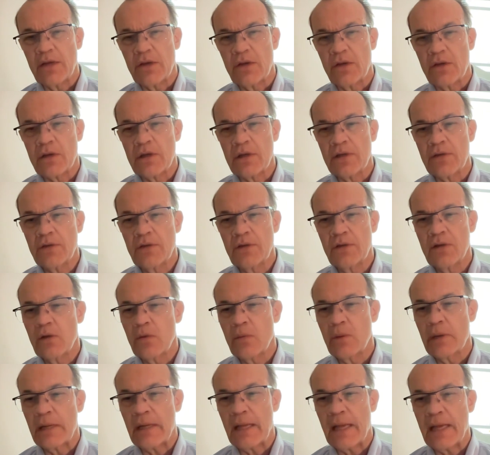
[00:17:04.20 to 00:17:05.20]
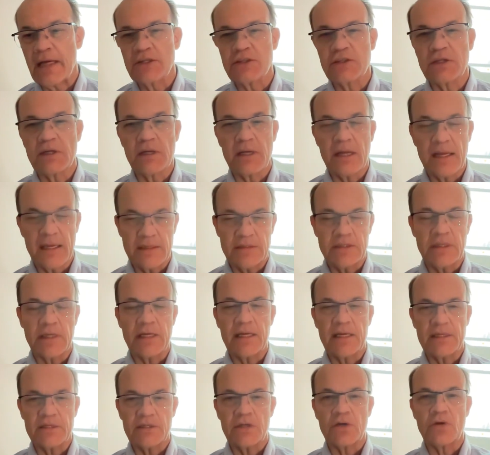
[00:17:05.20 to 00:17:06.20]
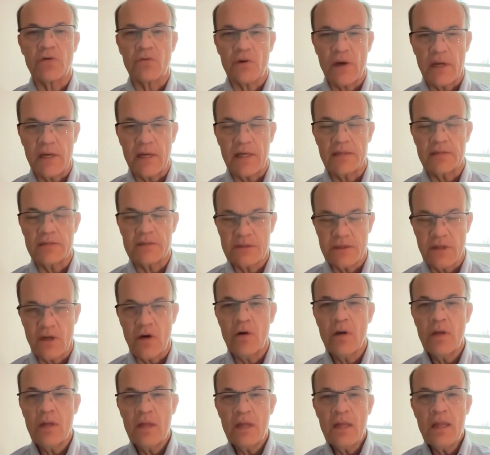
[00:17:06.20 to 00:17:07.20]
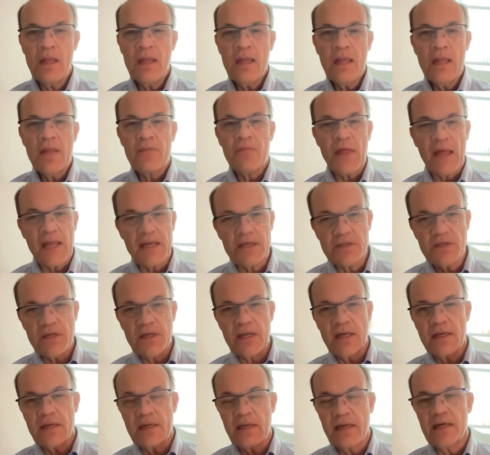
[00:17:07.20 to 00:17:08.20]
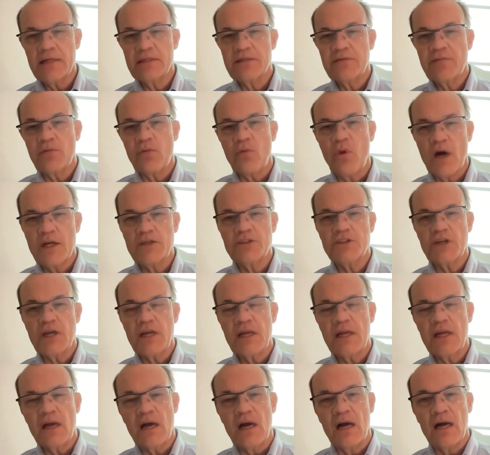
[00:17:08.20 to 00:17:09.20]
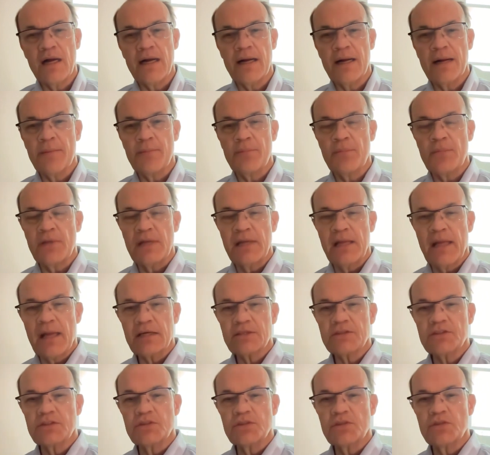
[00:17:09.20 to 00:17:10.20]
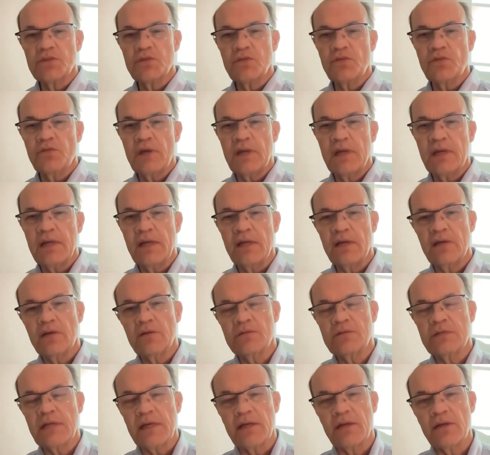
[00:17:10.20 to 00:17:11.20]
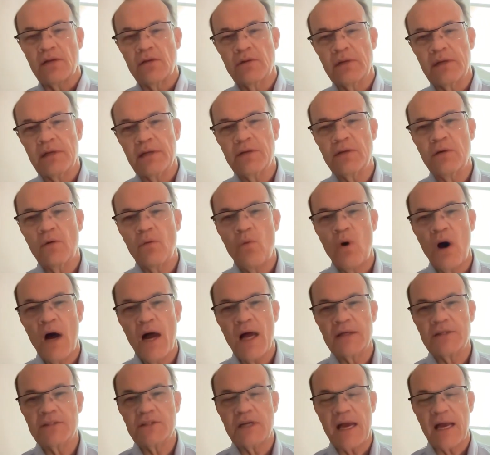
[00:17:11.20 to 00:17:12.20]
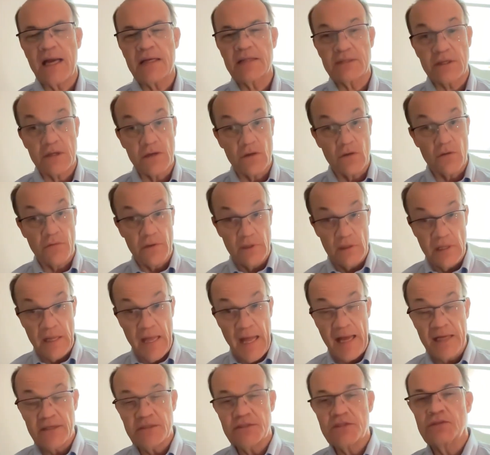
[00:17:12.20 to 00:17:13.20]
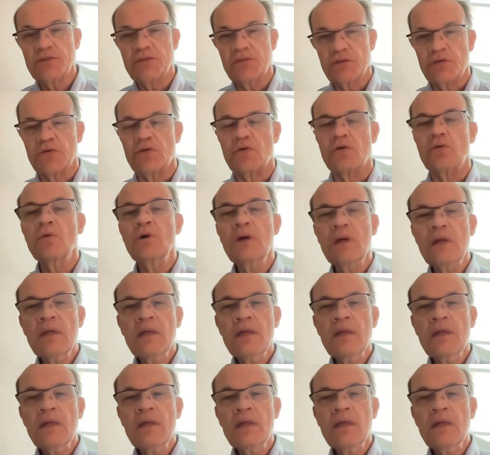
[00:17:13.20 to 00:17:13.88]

your continuing education credit. So thanks again, guys, for watching. The next two videos that you'll need to watch actually are the last two